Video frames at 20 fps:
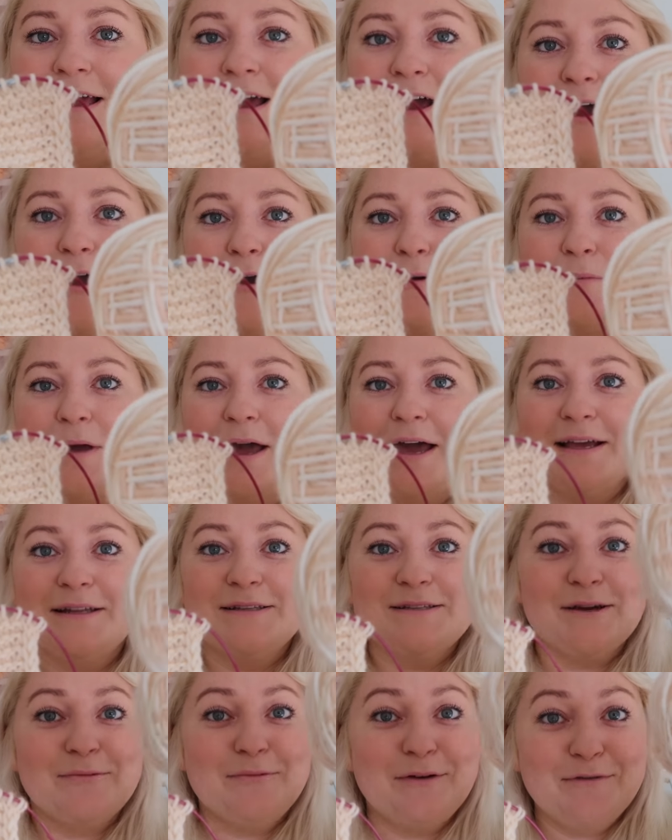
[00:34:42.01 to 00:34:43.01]

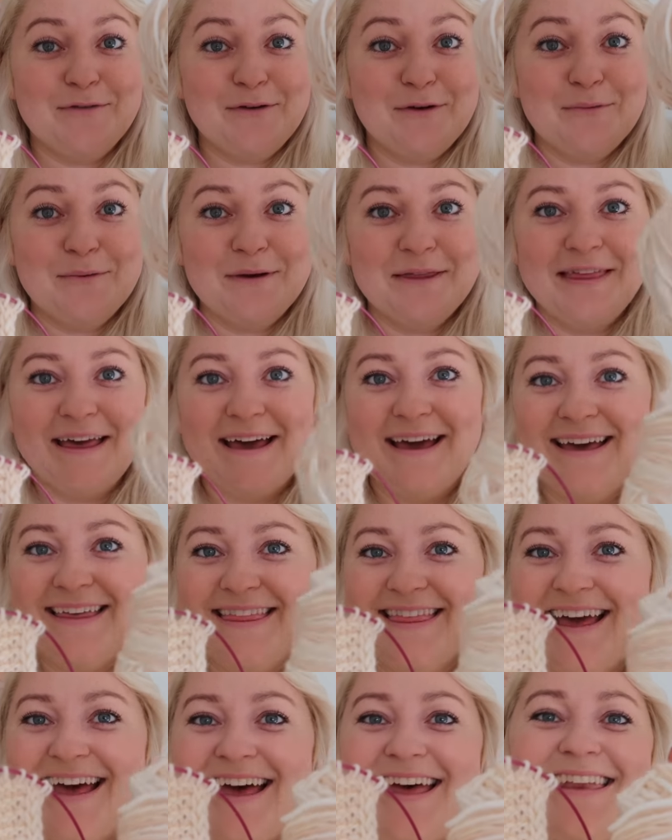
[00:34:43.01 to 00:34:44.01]
Hands up if you were there
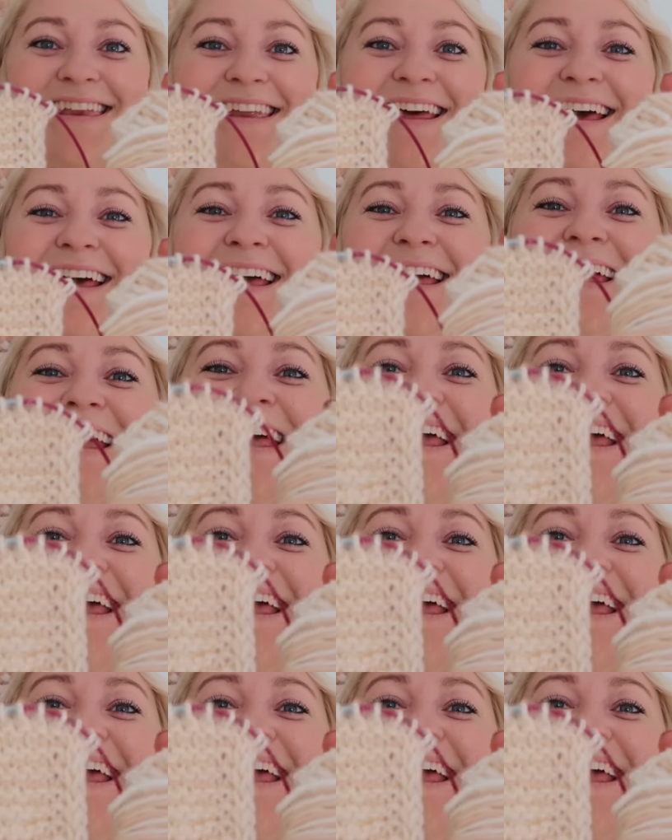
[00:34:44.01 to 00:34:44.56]
then.